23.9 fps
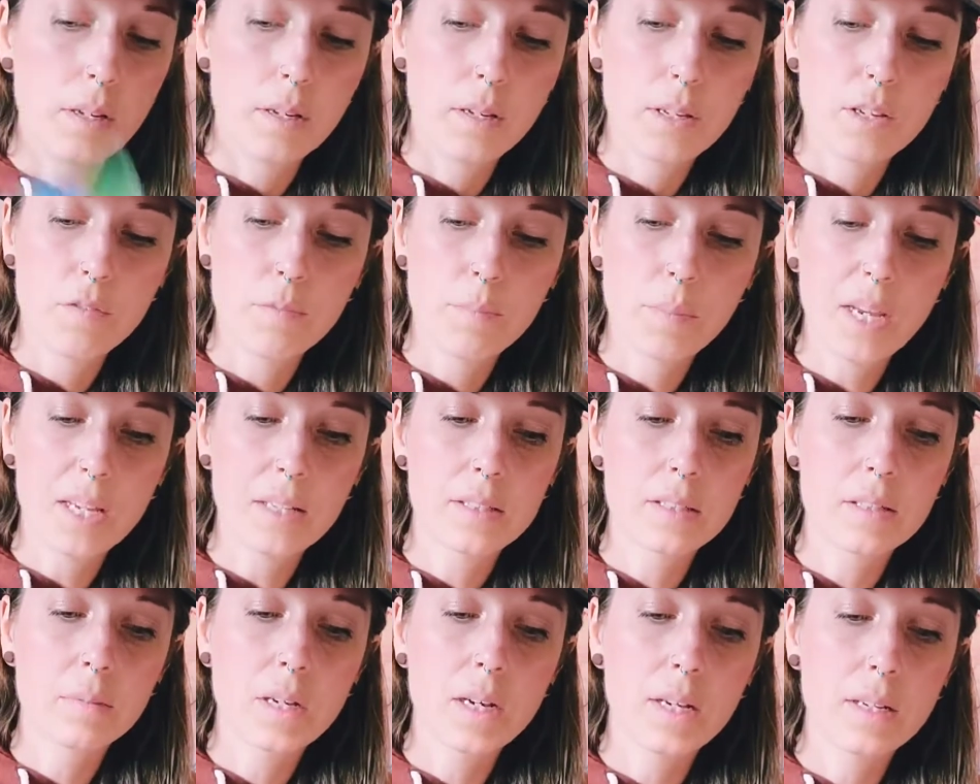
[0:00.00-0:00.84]
You've
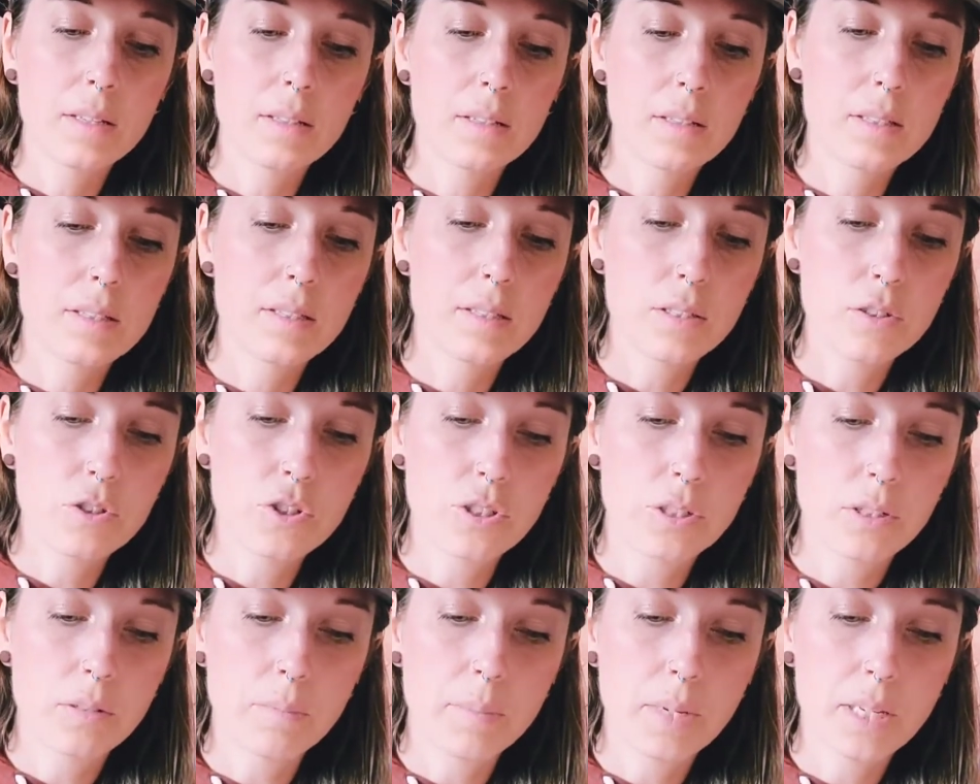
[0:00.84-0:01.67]
made some kind of
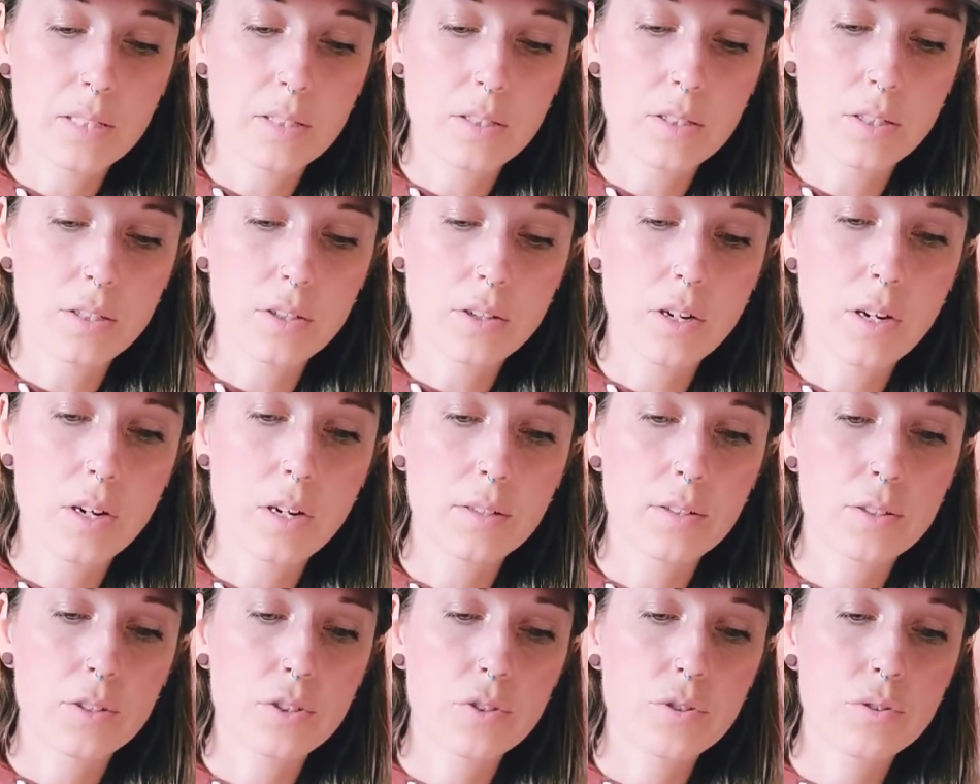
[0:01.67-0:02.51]
decision based on your
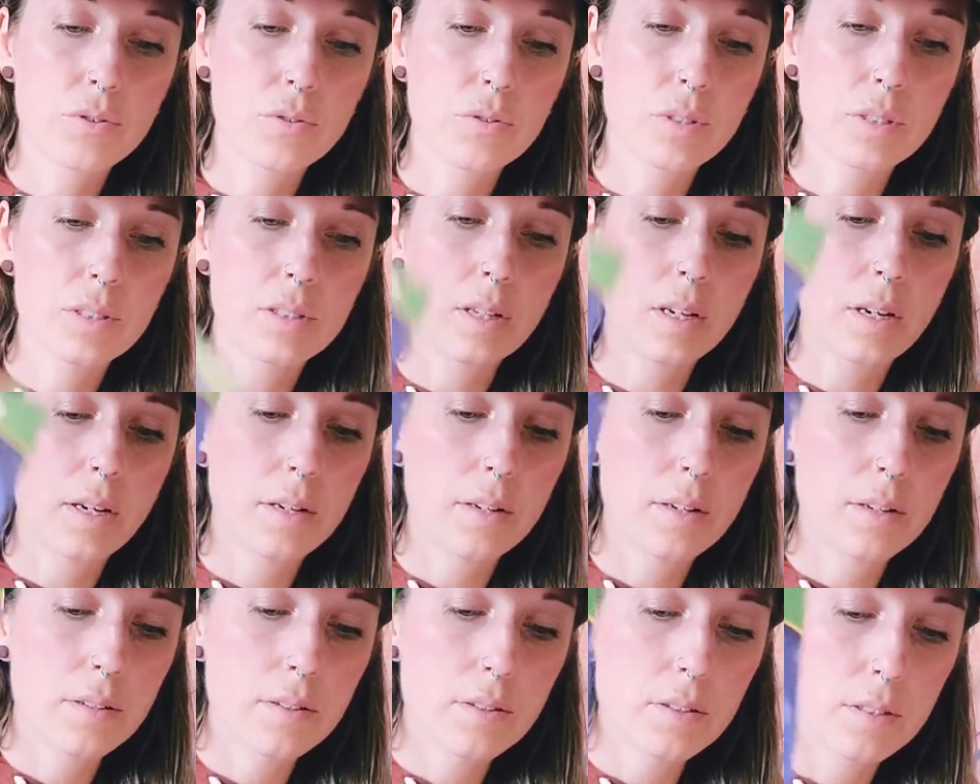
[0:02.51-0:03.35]
heart's true
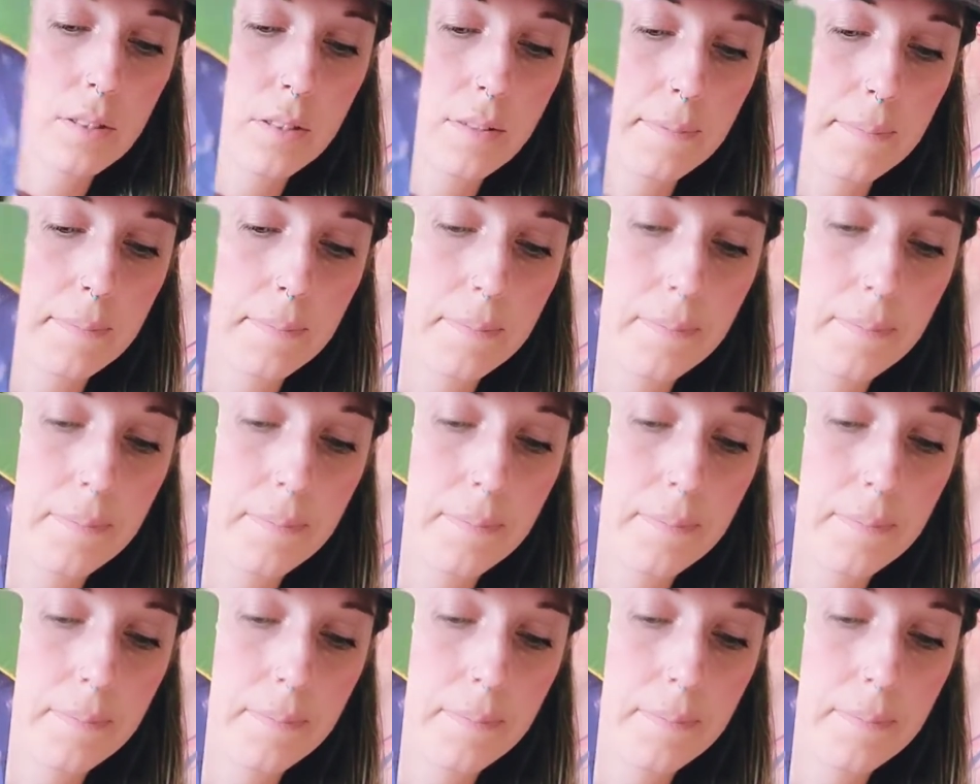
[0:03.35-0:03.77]
desires.